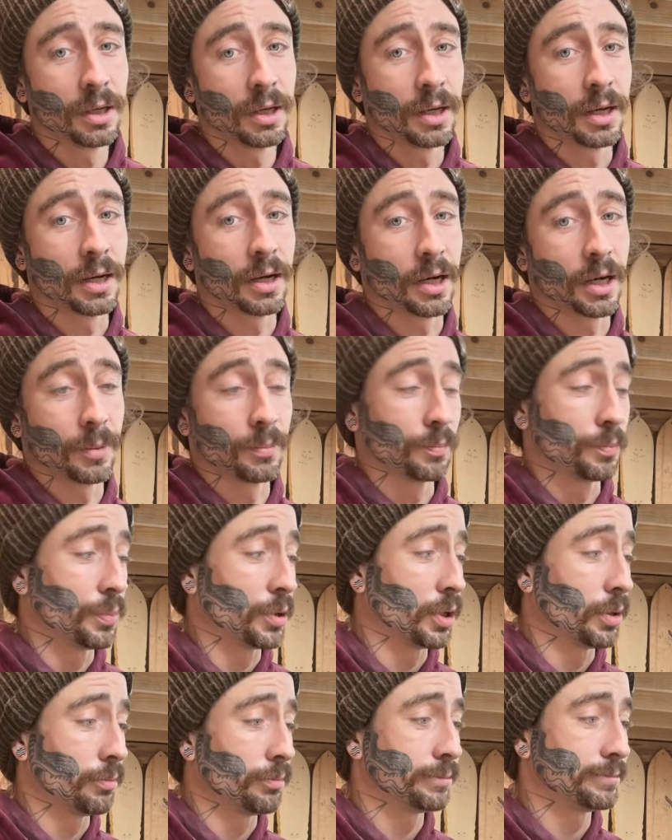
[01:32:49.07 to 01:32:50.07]

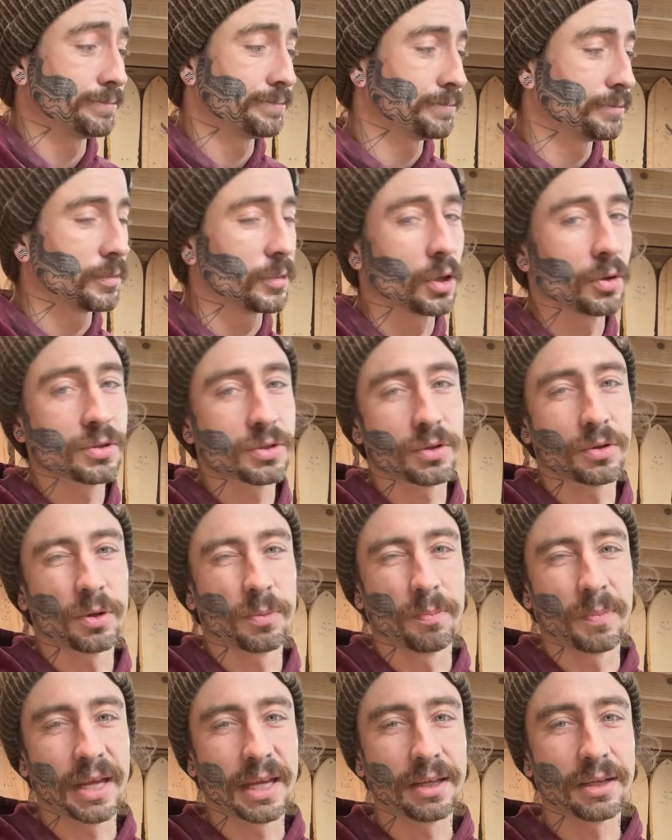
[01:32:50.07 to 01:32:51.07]
But those are the
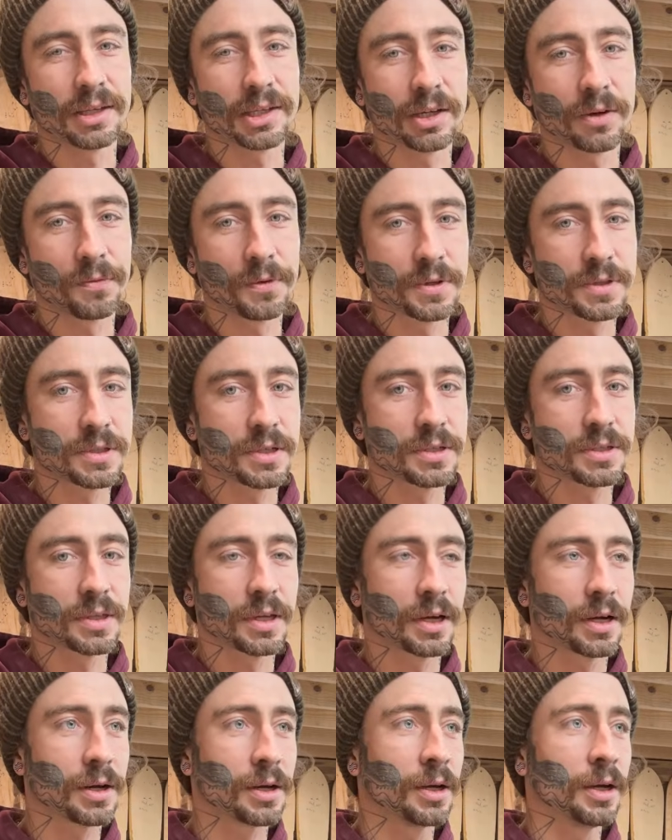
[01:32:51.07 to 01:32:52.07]
main differences
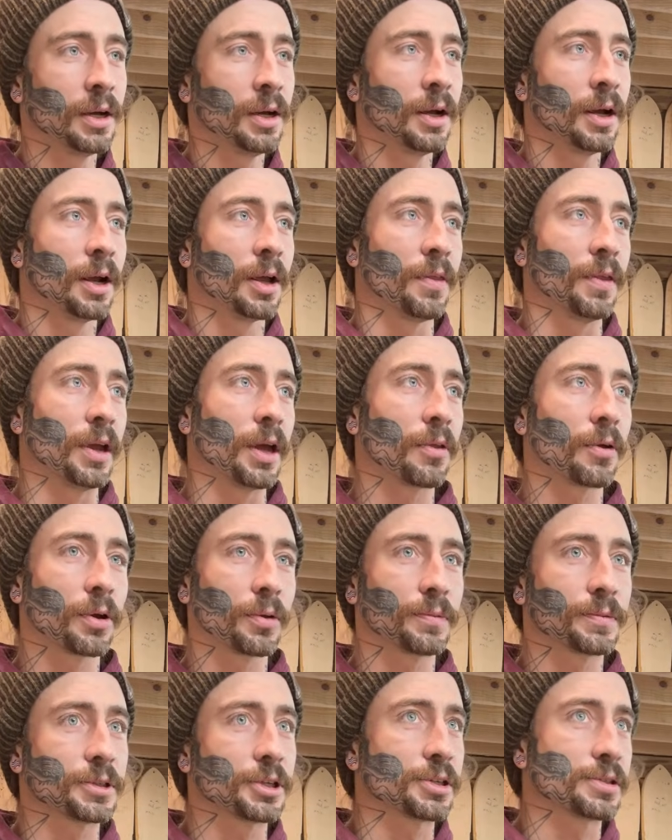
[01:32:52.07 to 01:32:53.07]
there. The other
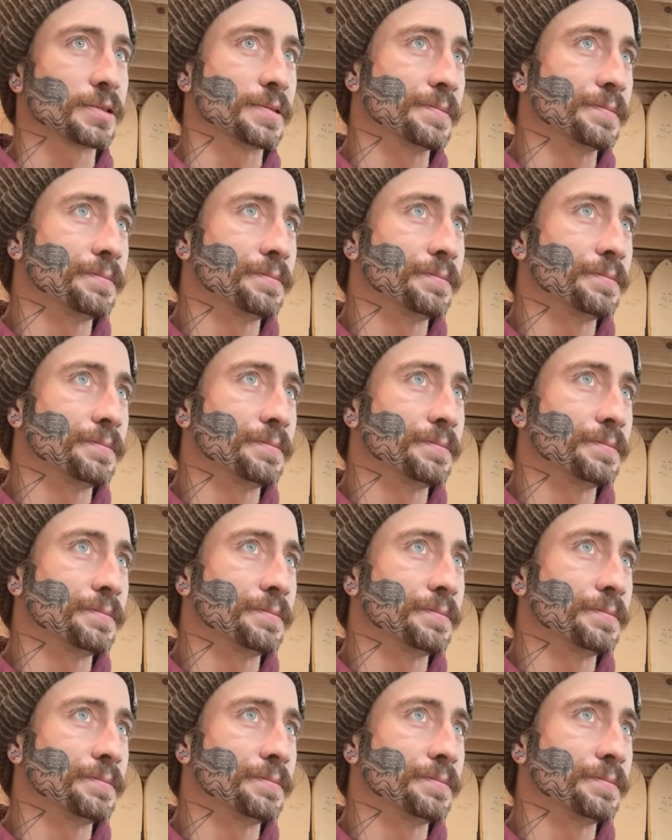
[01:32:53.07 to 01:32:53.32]
just,